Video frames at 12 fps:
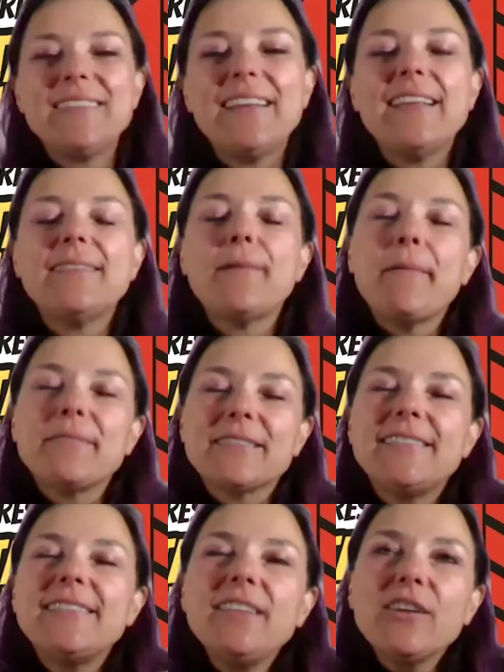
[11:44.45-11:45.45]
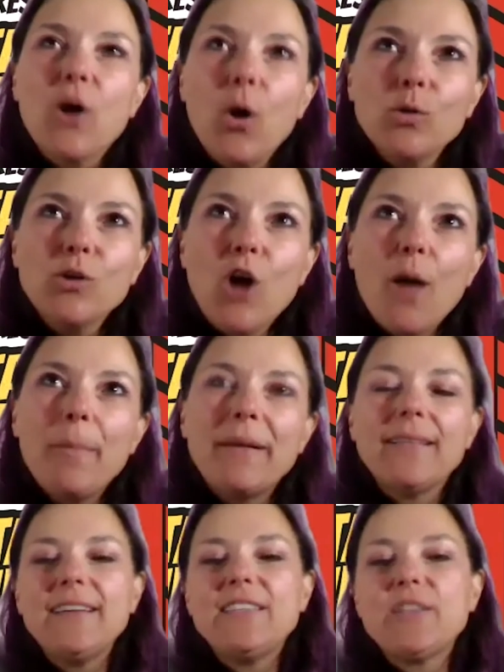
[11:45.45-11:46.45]
it was still a cold call, but at
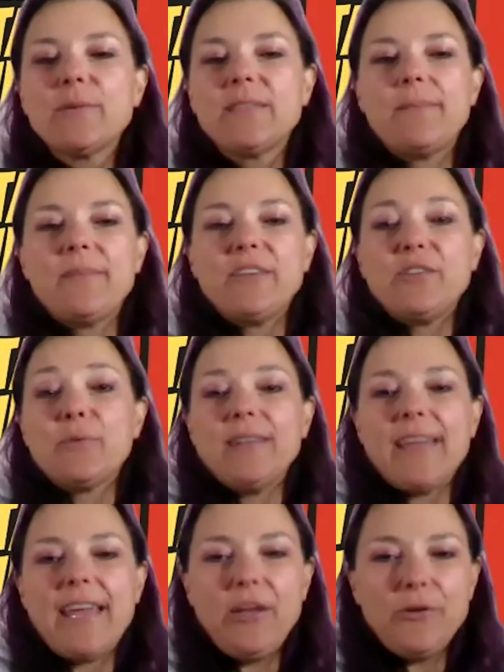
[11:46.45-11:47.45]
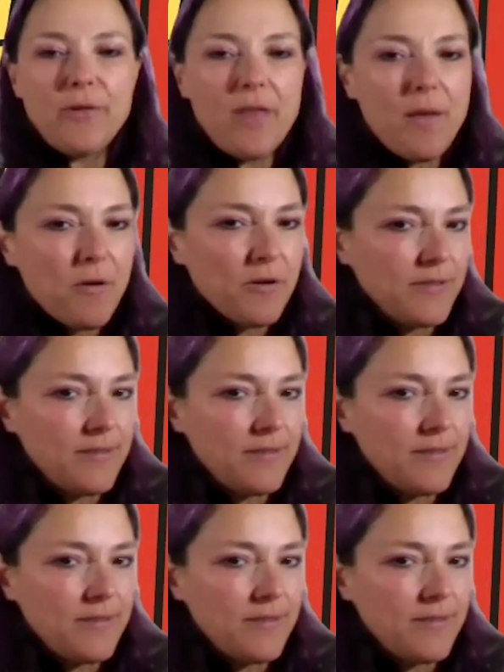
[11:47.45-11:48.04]
least there was something to relate you to that person.